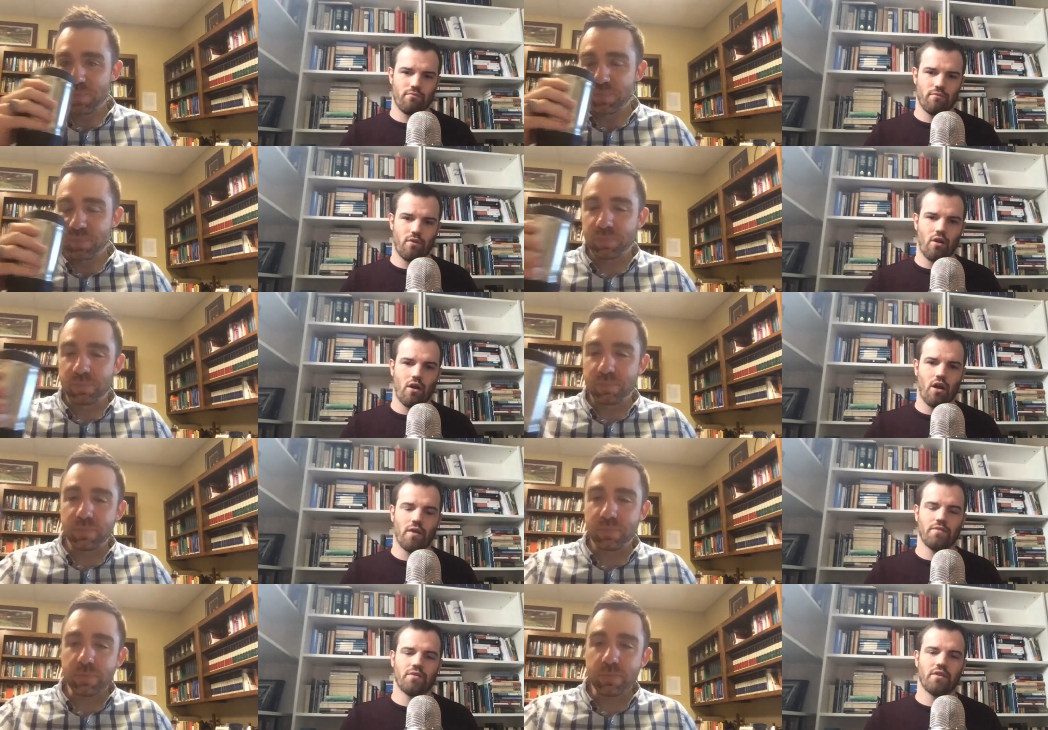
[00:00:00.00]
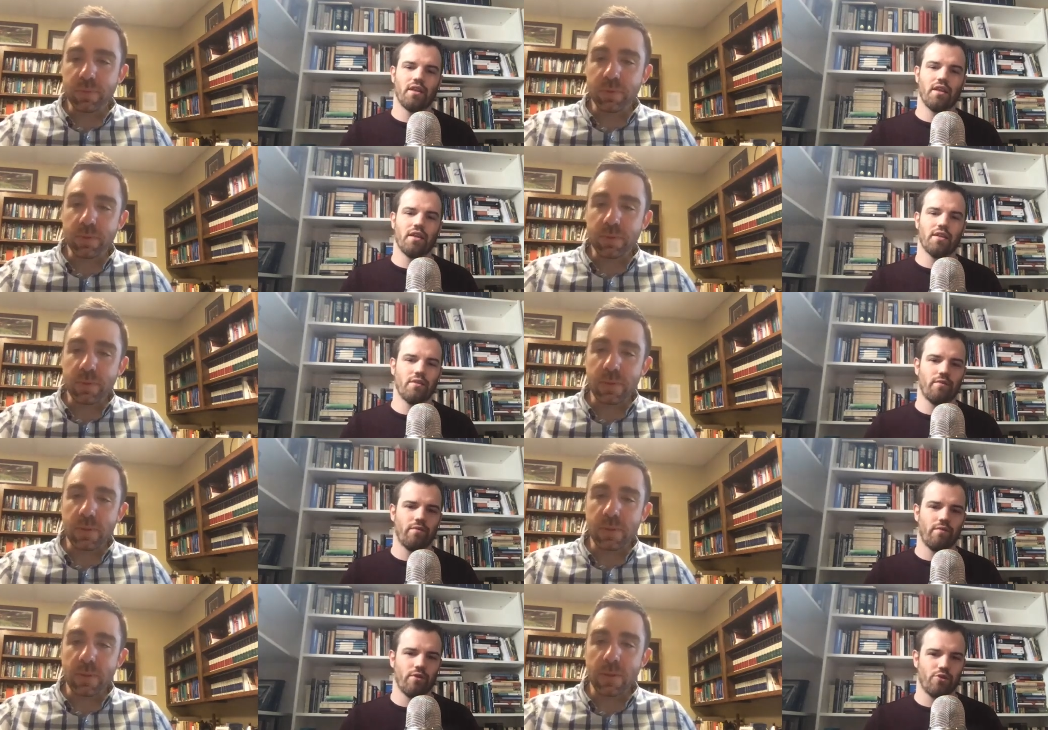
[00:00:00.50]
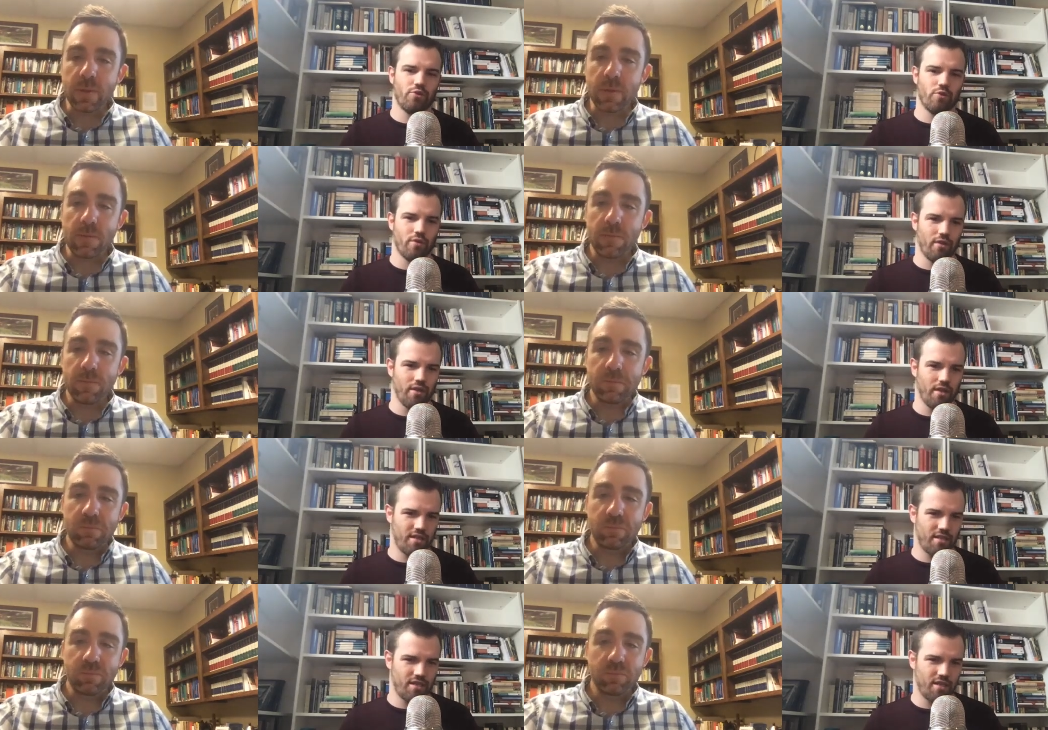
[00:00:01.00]
Speaker 1: often
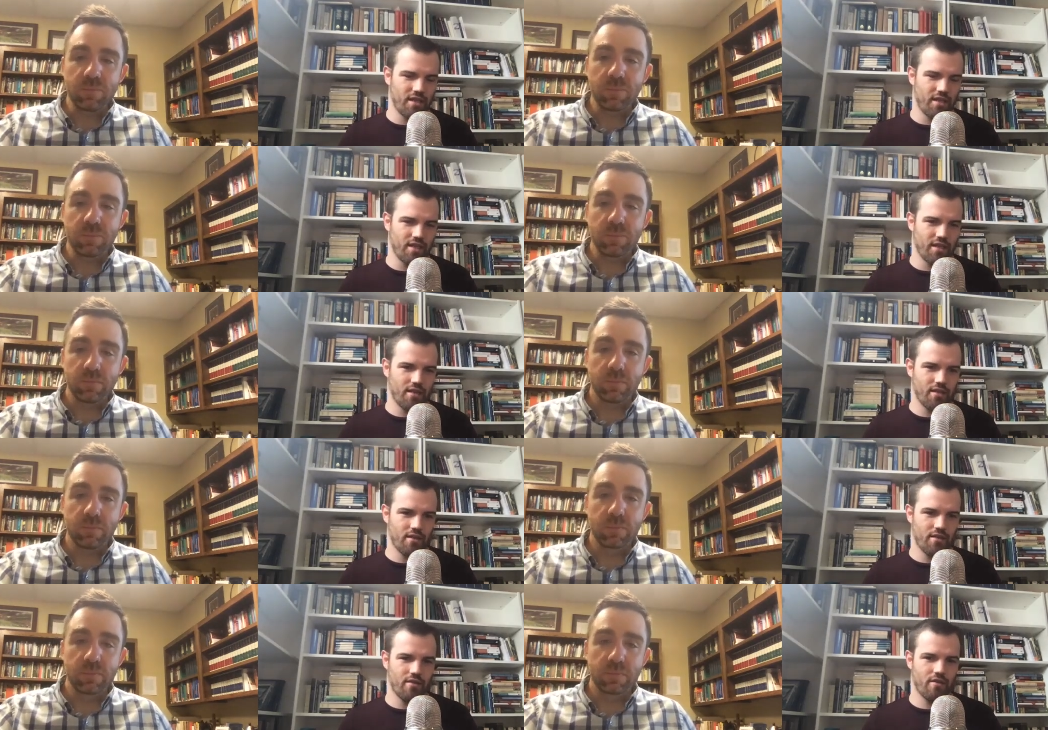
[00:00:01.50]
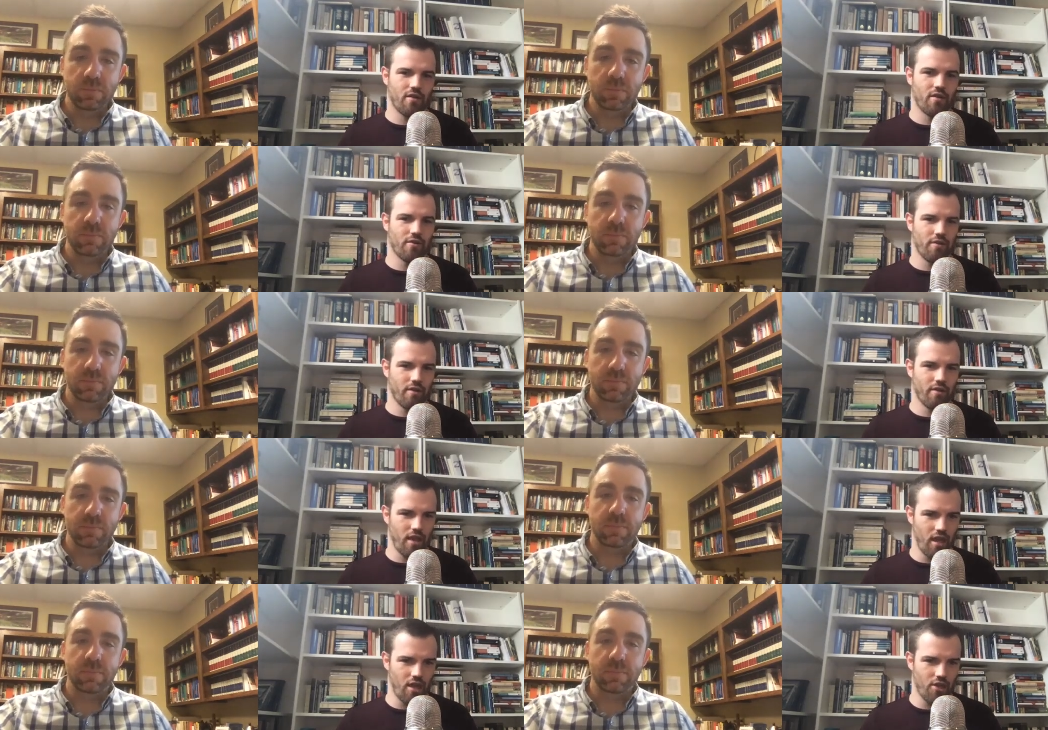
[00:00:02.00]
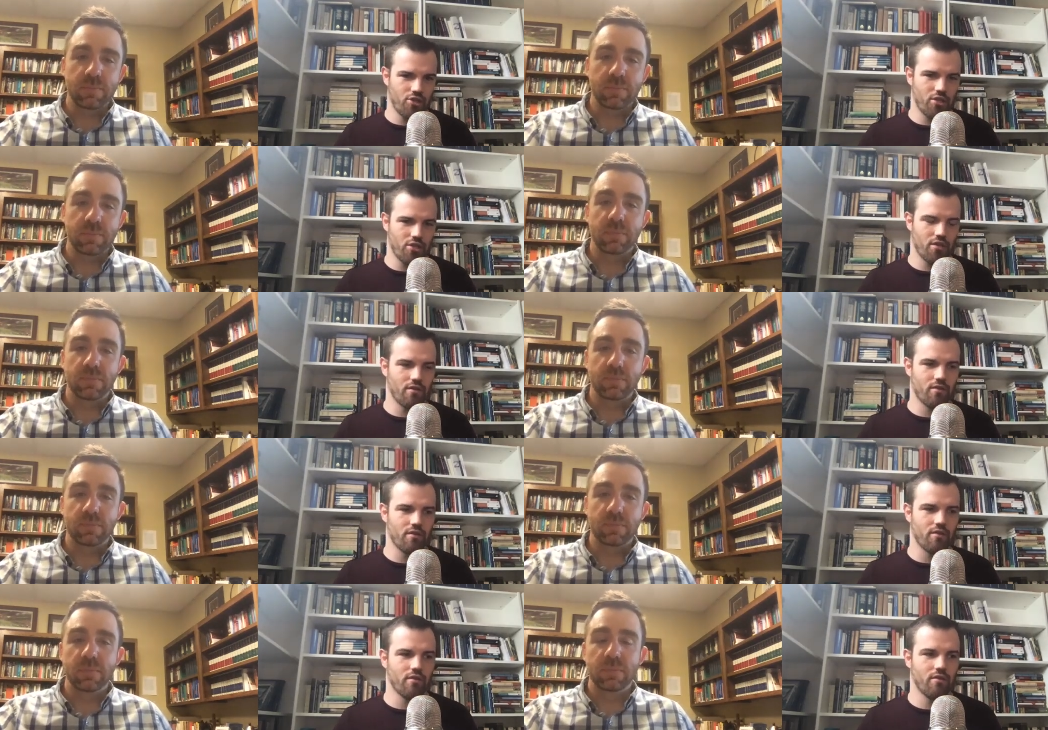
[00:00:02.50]
individualistic,
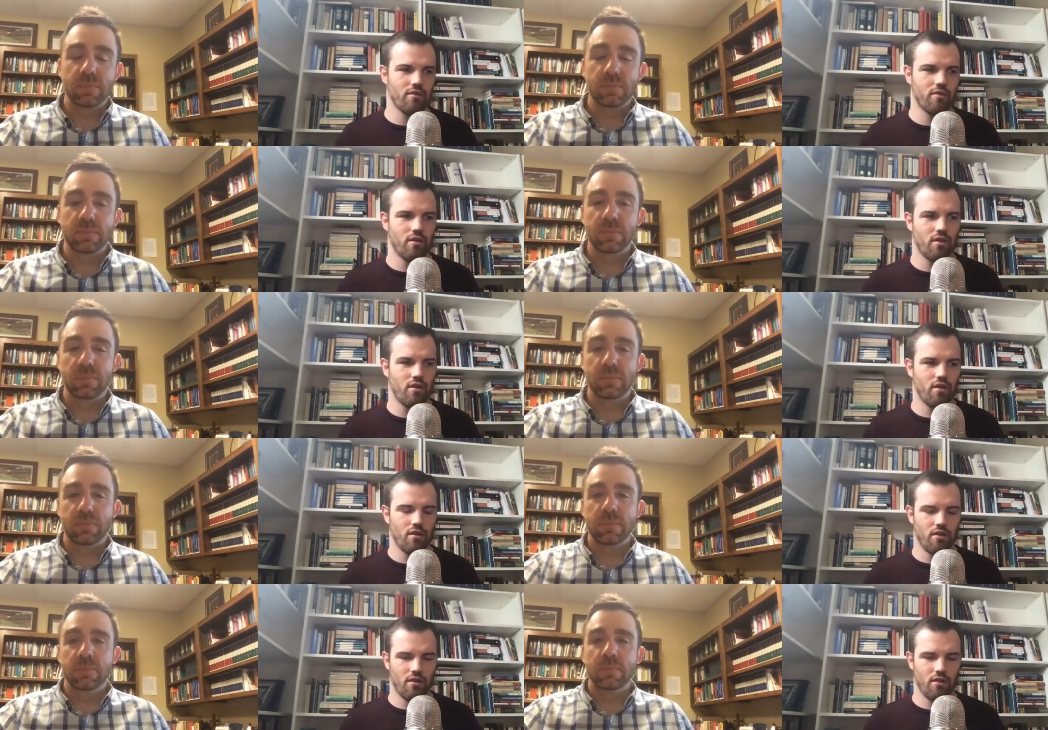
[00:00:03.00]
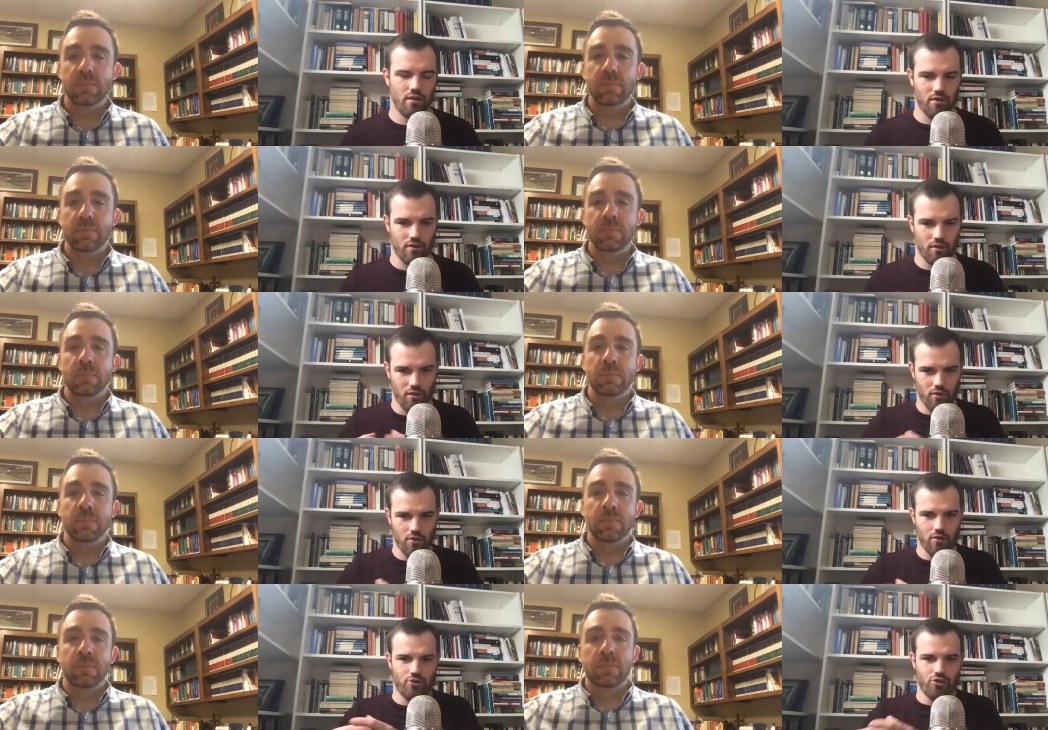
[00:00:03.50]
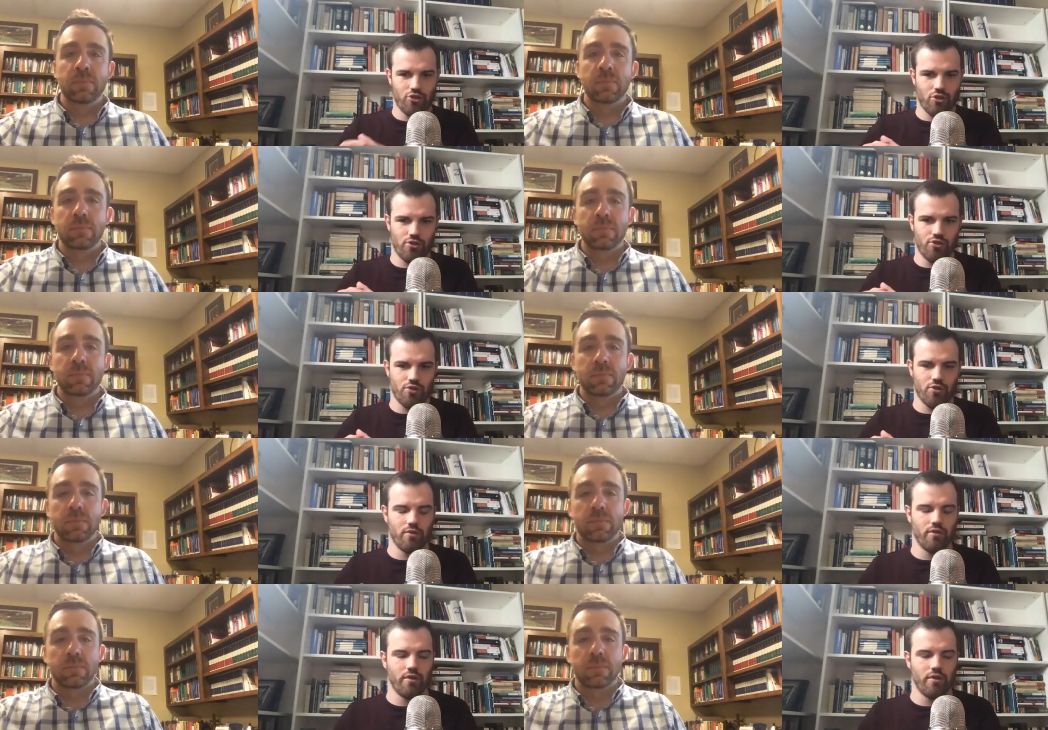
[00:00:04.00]
congregational, you know, local
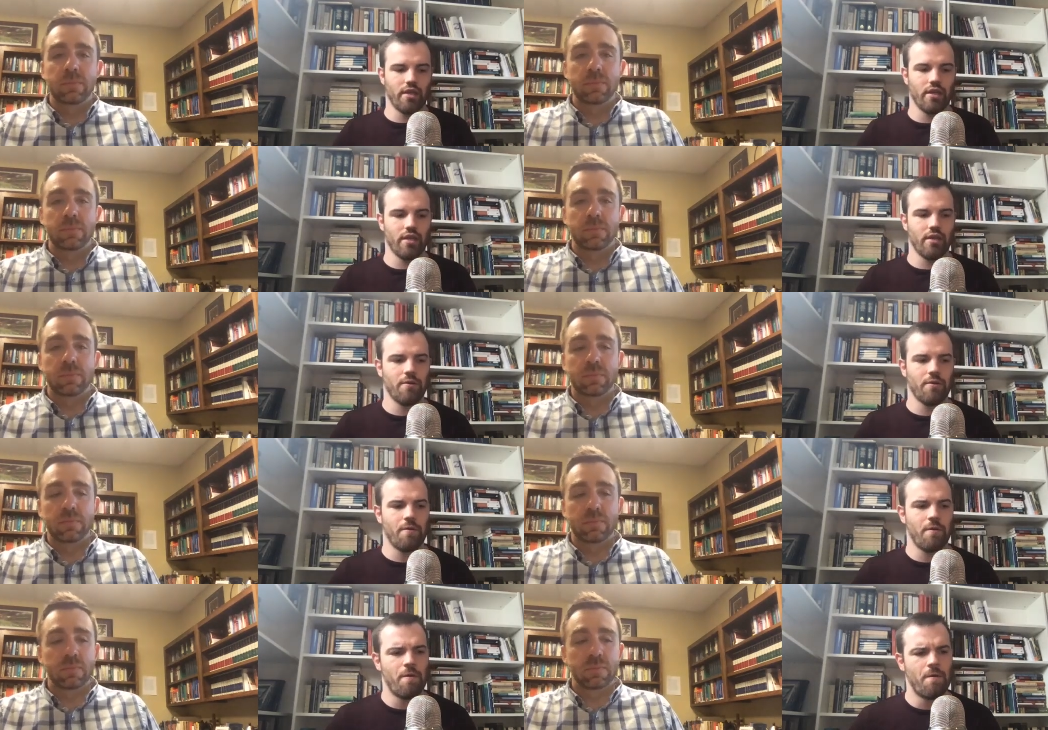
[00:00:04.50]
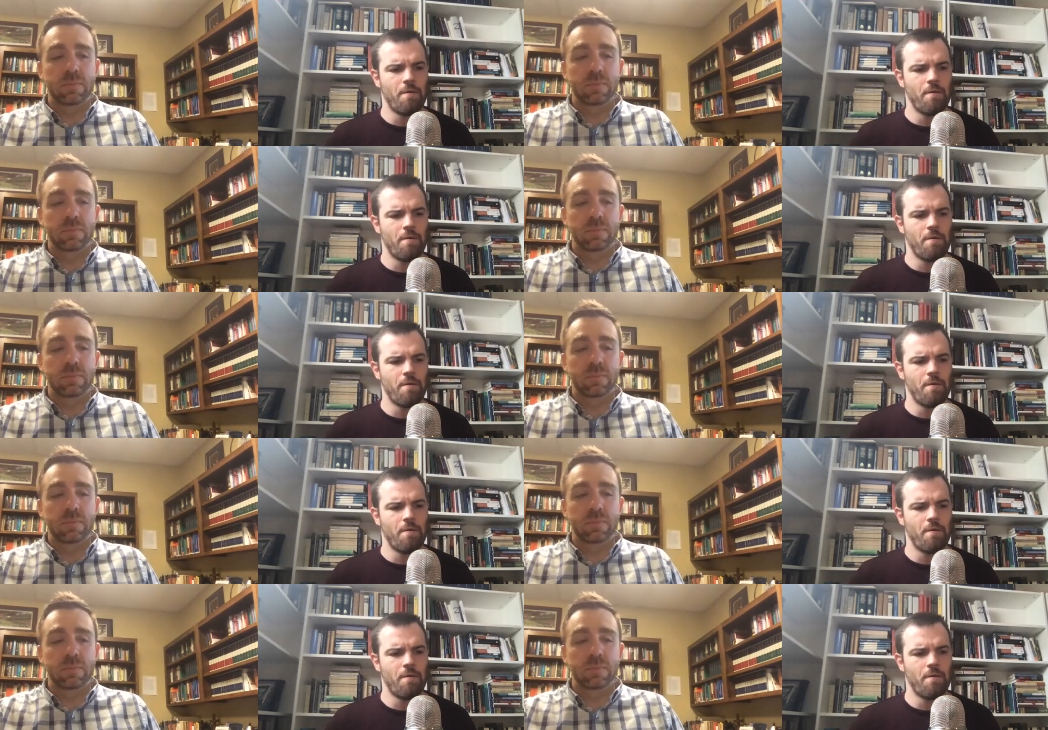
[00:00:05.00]
church only.